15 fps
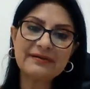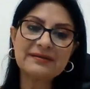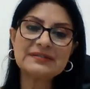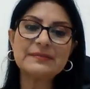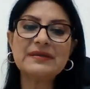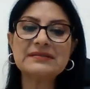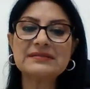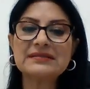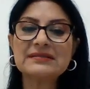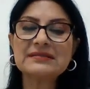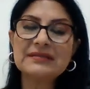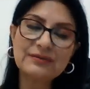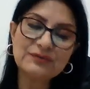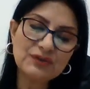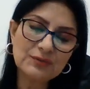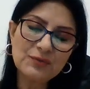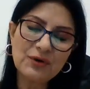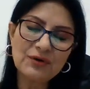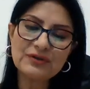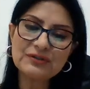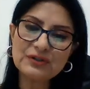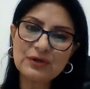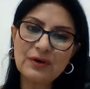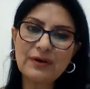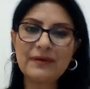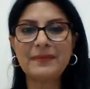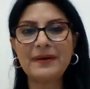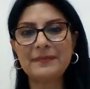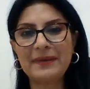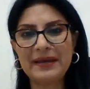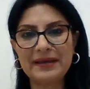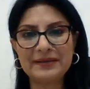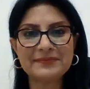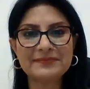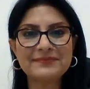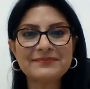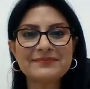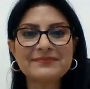Christmas. See you tomorrow. Enjoy. Bye bye.